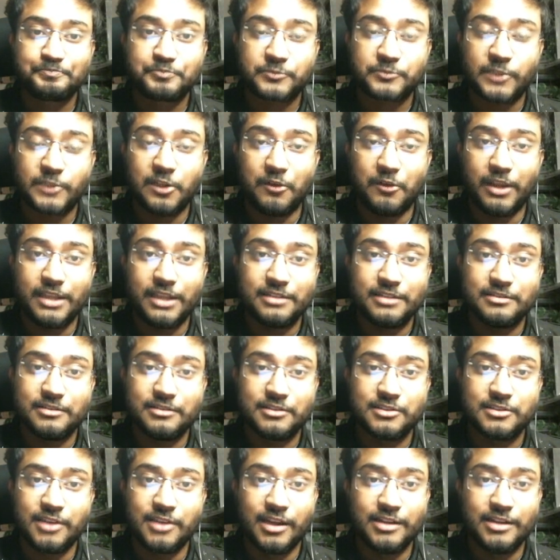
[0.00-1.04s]
right? The
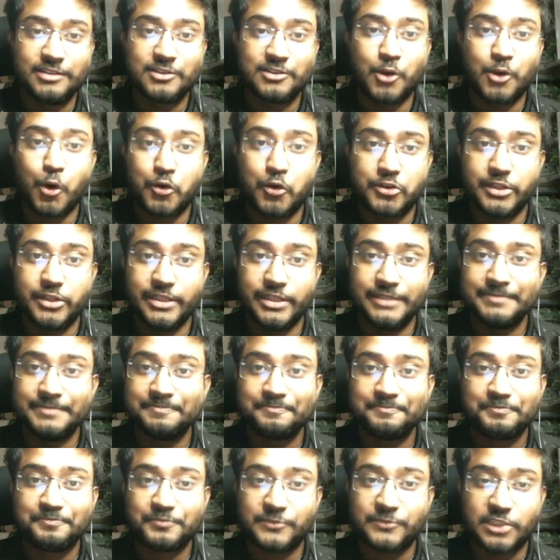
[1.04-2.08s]
sun is scorching,
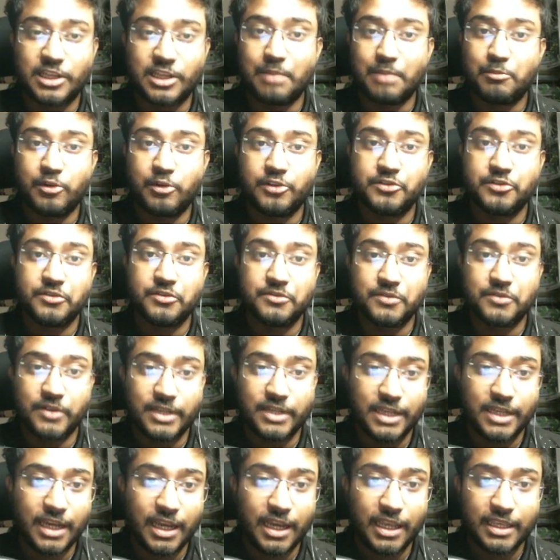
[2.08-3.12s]
the temperature is really
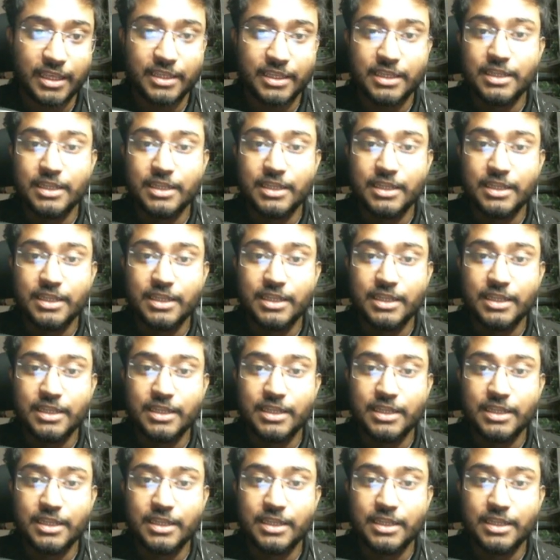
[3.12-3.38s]
high.